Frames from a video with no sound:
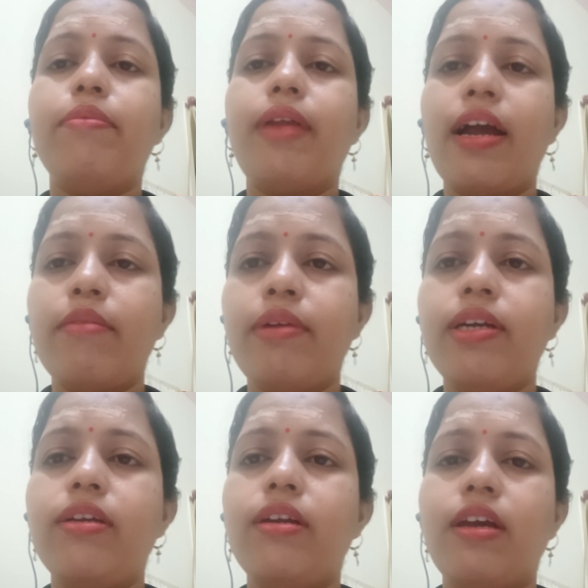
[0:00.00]

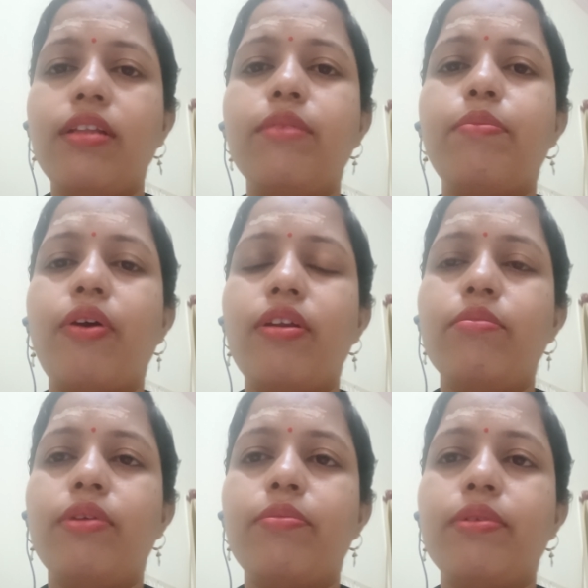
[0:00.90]
fragment length
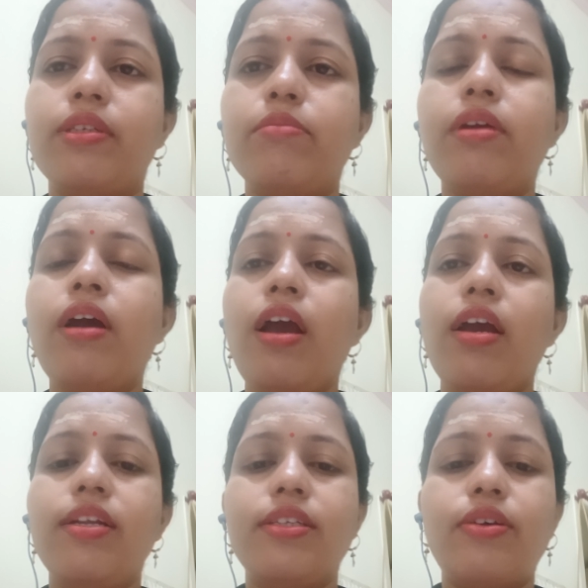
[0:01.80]
polymorphism,
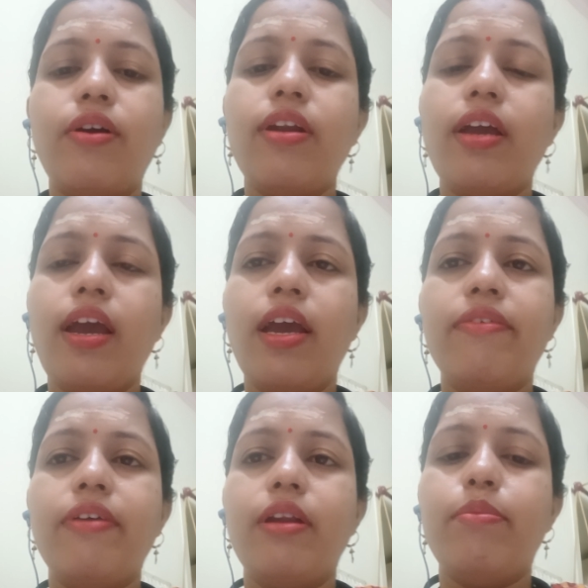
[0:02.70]
in short
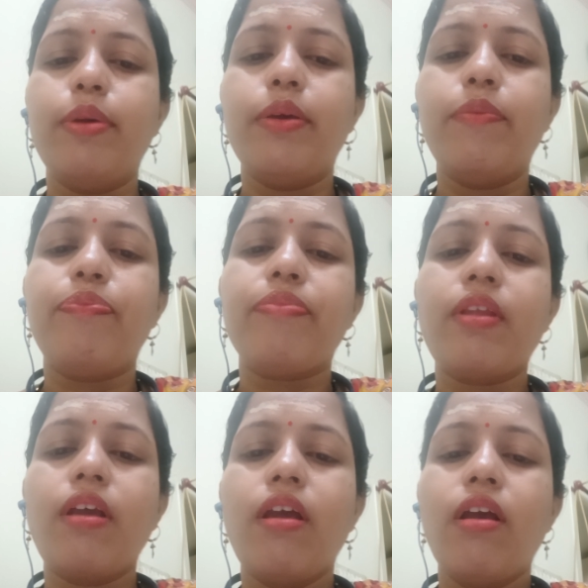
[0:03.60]
AFLP.
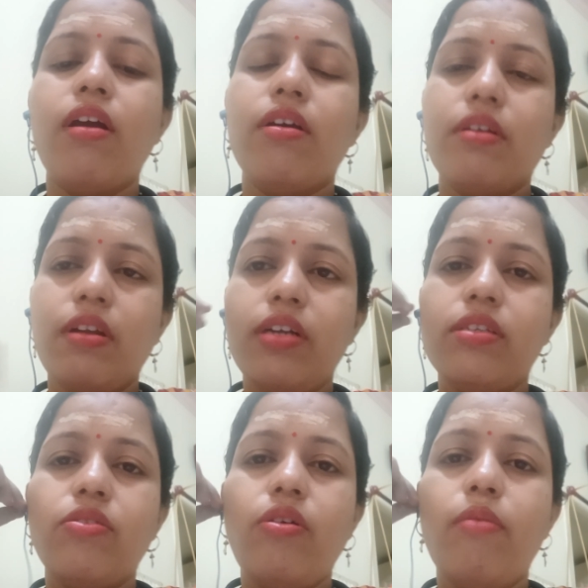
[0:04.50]

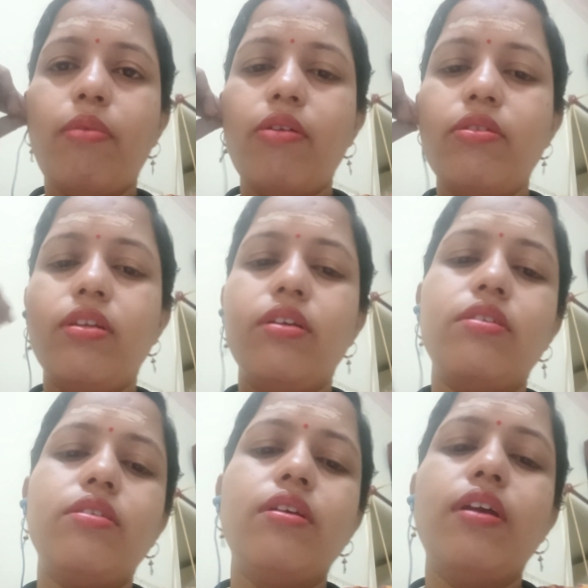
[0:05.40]
Let's know about
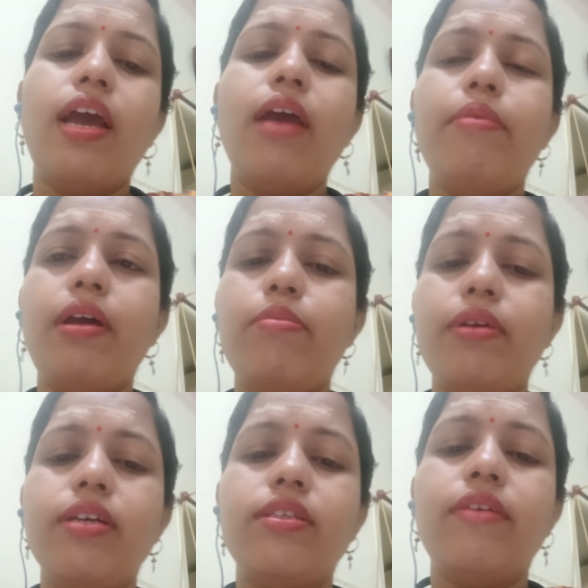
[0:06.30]
this. FLP
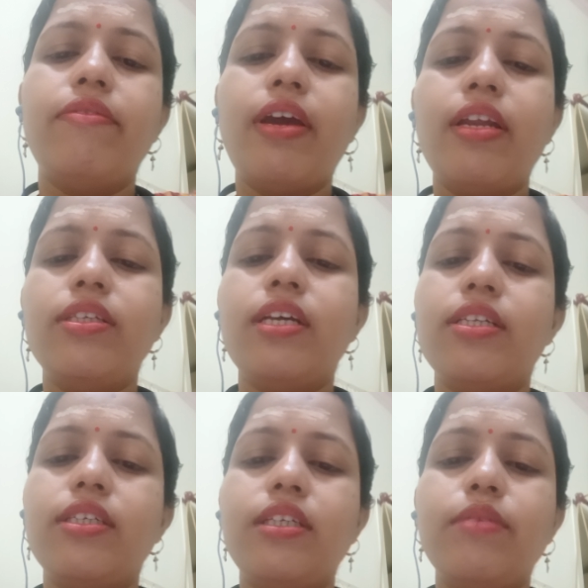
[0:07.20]
is a very
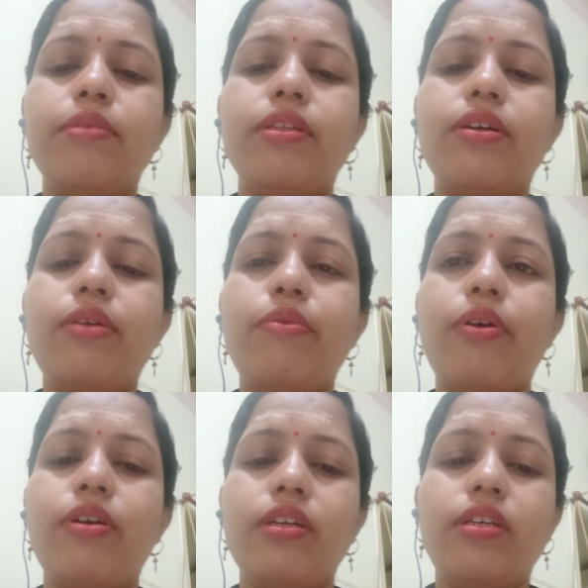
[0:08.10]
sensitive method
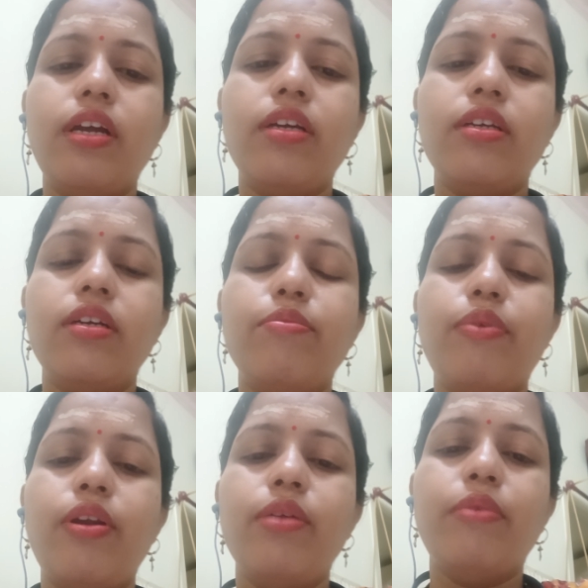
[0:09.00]
for detecting
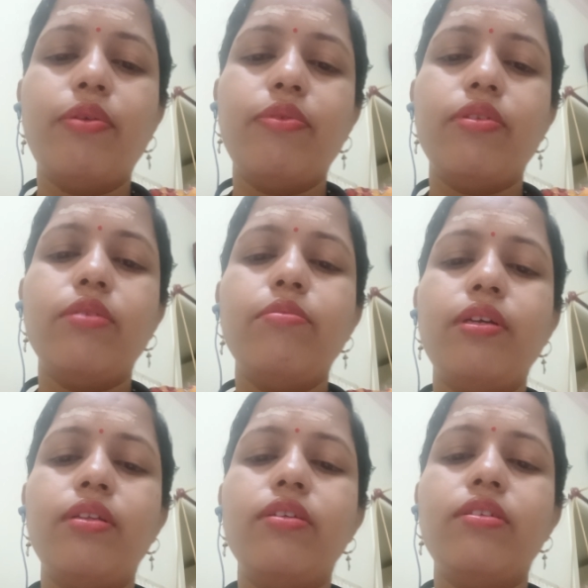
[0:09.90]
polymorphism
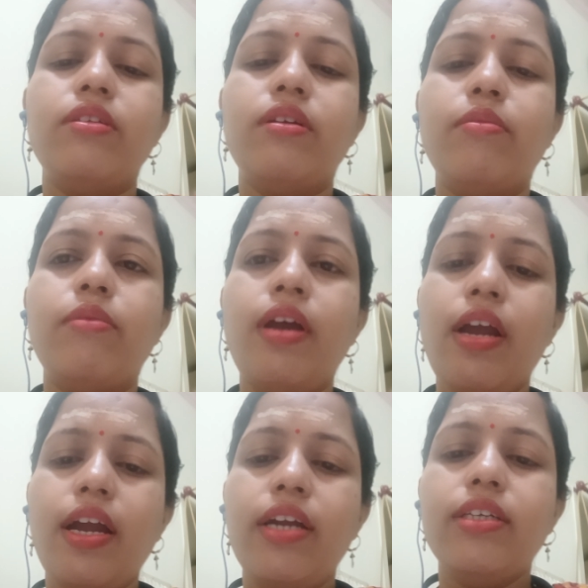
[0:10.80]
in the genome.
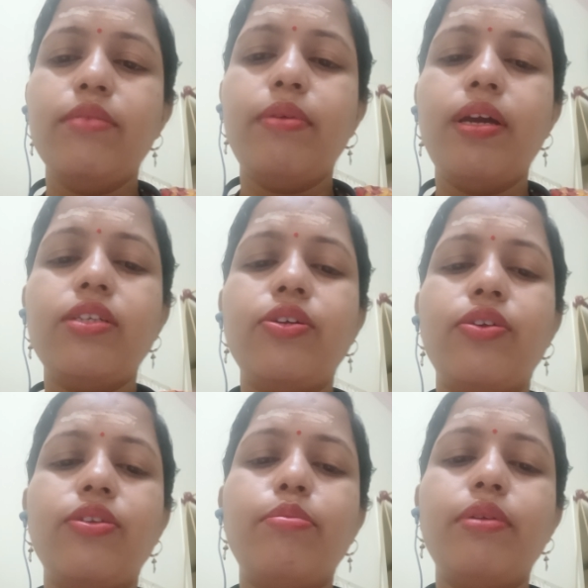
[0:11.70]
It is based
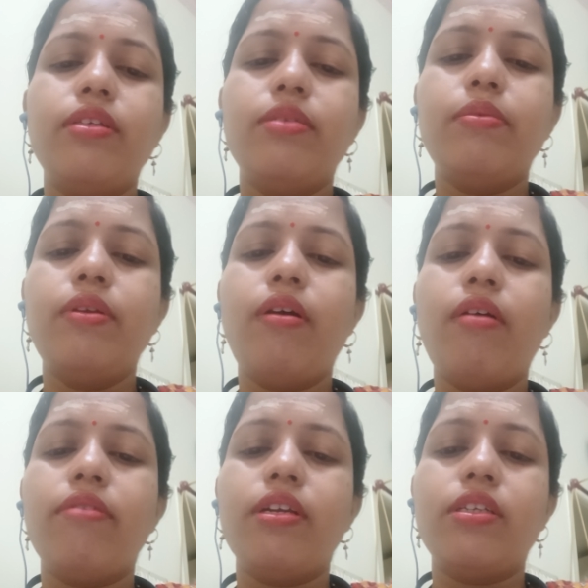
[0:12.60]
on the principle
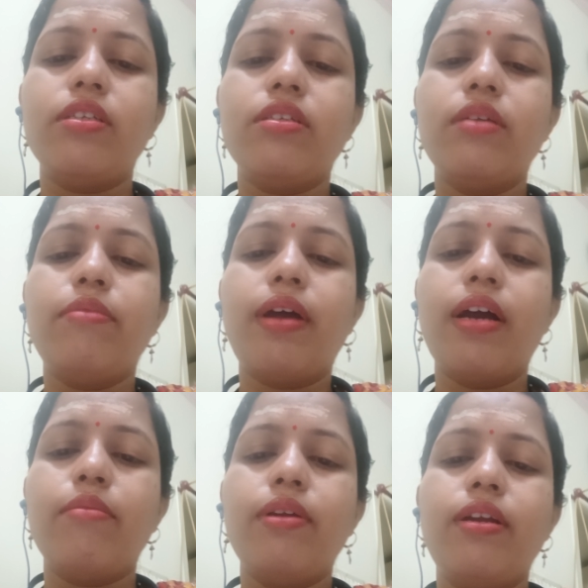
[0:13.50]
of restriction
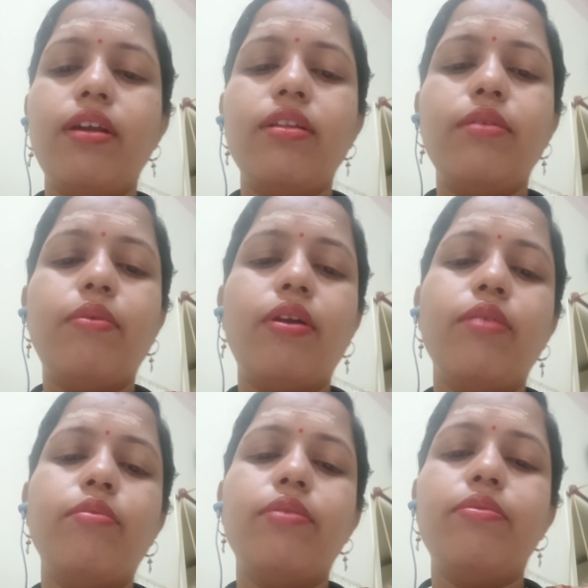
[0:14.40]
fragment length
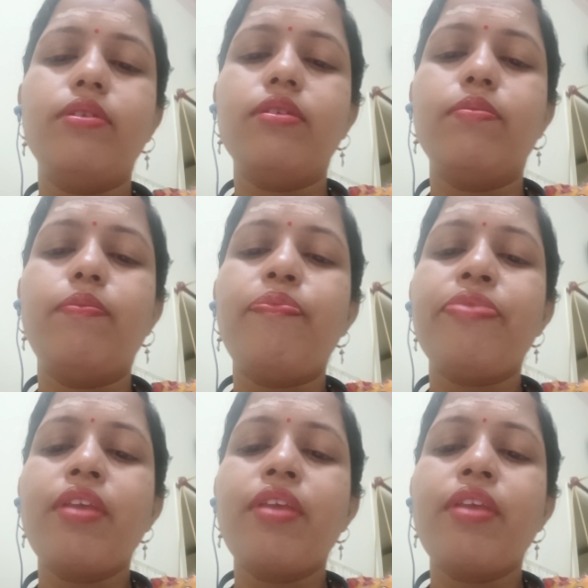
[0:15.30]
polymorphism